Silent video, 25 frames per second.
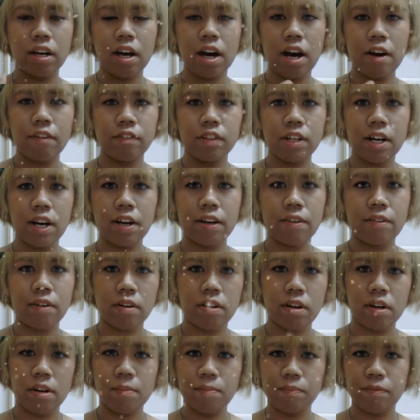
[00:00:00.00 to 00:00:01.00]
after I
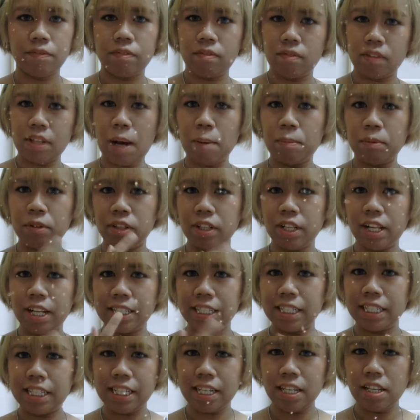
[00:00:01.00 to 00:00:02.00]
double
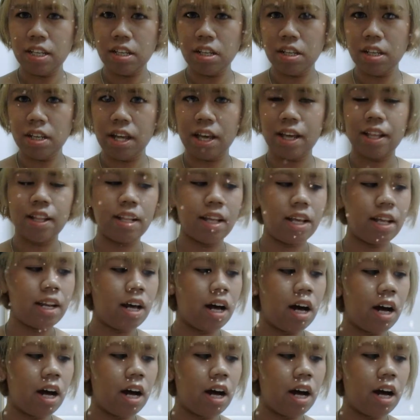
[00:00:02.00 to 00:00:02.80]
cleansing, and then